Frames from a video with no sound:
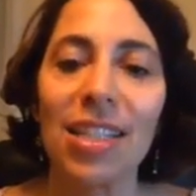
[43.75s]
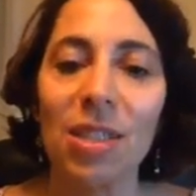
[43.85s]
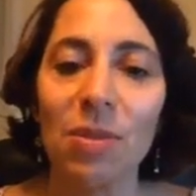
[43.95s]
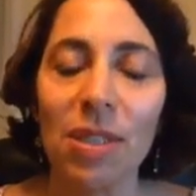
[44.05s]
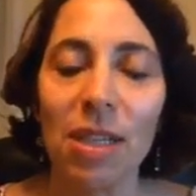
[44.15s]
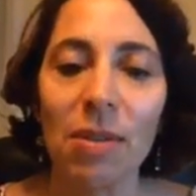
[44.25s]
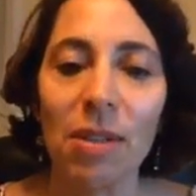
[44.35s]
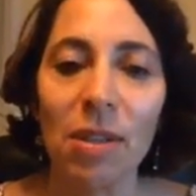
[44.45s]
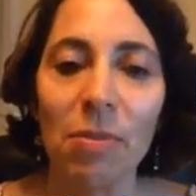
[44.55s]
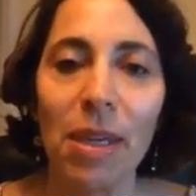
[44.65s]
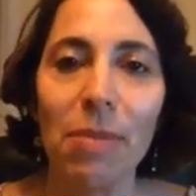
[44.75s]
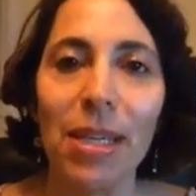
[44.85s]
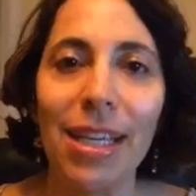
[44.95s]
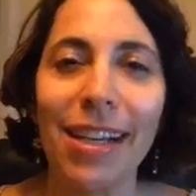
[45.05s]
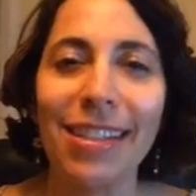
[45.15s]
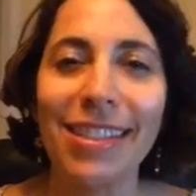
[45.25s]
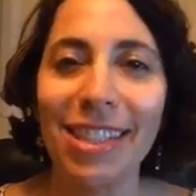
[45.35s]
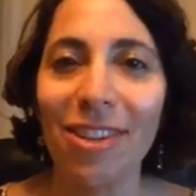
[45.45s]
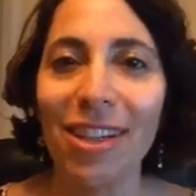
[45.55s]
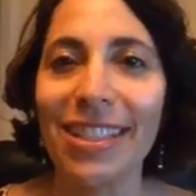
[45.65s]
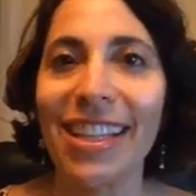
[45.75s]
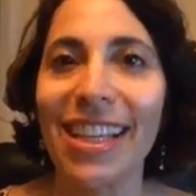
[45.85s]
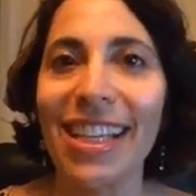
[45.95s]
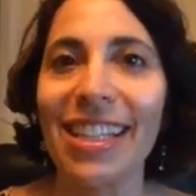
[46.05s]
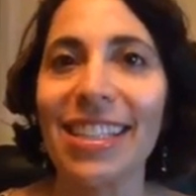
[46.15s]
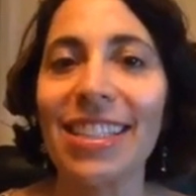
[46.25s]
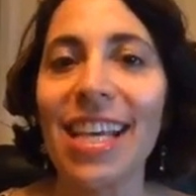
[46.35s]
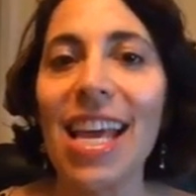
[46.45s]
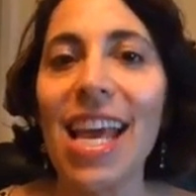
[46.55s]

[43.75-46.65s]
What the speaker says: and she was there with her baby, Sirius, I think it is.